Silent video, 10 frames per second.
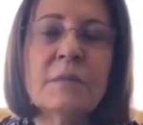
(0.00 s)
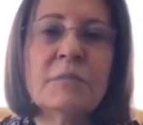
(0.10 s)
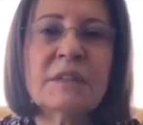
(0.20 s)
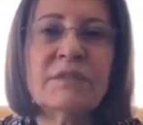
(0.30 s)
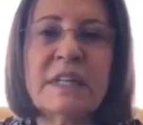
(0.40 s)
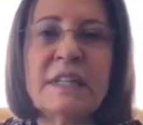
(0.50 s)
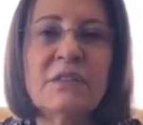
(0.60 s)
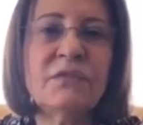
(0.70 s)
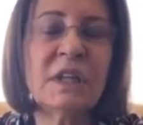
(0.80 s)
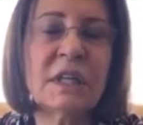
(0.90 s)
but very
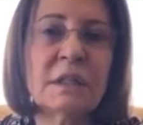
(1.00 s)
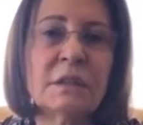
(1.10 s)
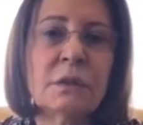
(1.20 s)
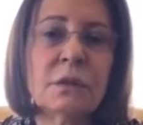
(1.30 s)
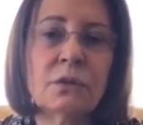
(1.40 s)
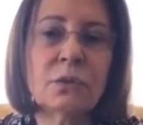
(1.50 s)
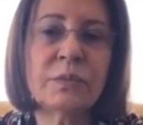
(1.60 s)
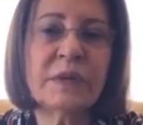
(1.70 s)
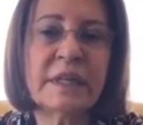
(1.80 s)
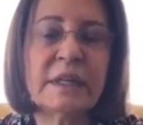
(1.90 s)
difficult to
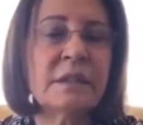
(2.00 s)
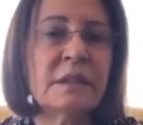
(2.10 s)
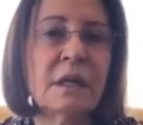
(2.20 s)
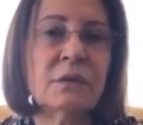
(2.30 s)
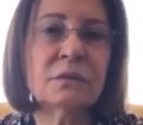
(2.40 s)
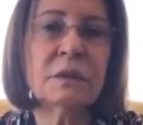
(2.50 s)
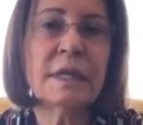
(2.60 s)
bring it down.